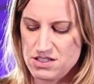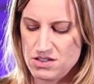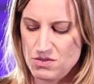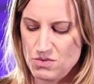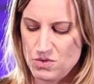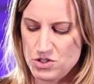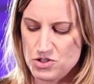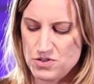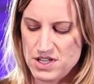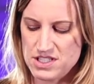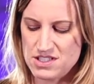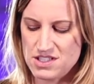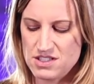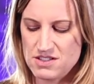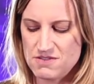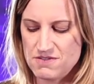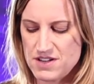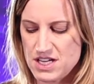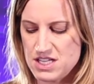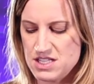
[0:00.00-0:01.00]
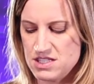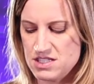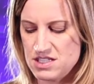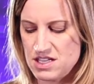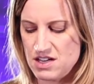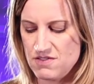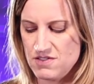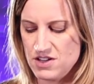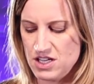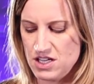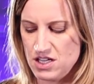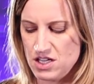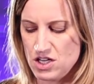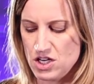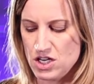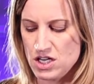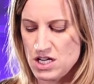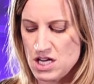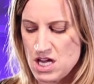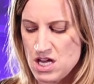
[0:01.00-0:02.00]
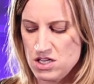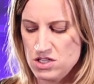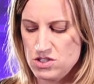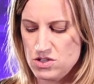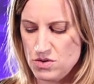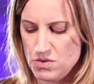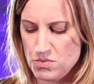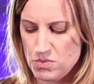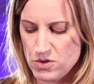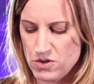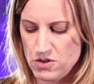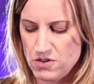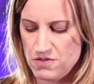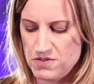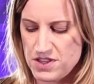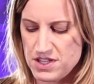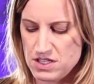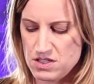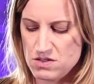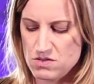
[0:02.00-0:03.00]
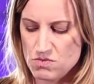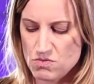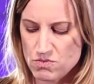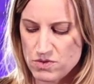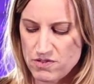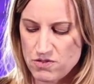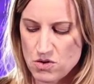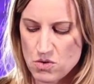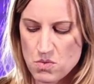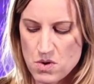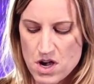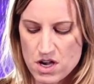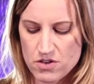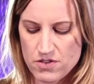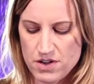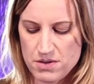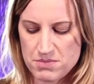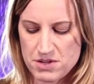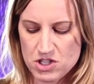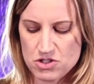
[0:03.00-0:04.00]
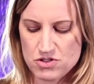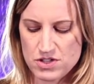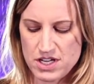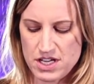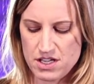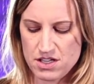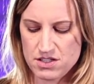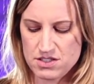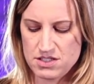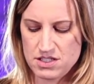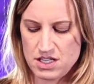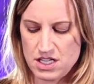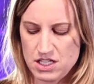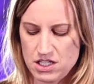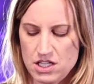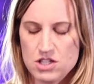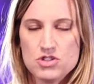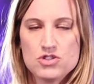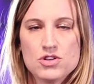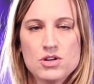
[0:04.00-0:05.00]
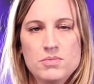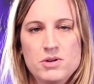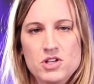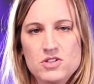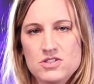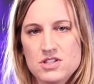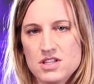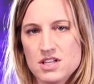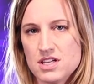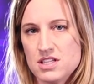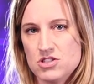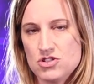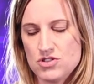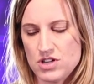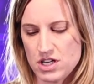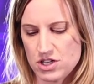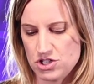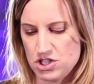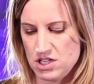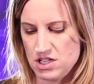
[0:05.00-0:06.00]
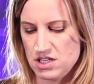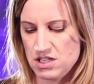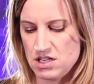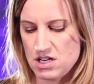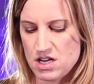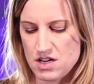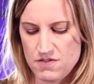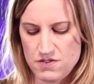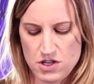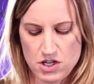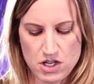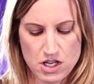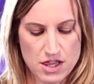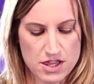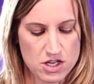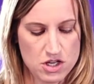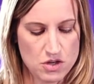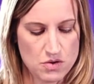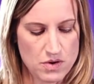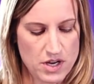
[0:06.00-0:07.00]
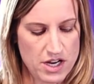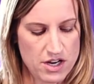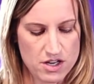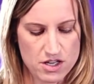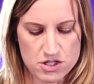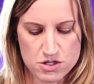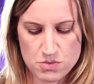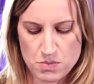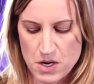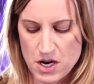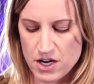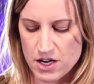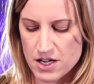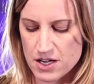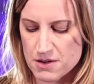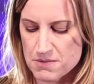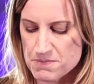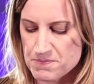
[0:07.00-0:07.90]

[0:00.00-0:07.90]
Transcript: which raises funds every year to improve the Riverwalk Greenbelt trails and contribute to the construction of the new Heritage Park.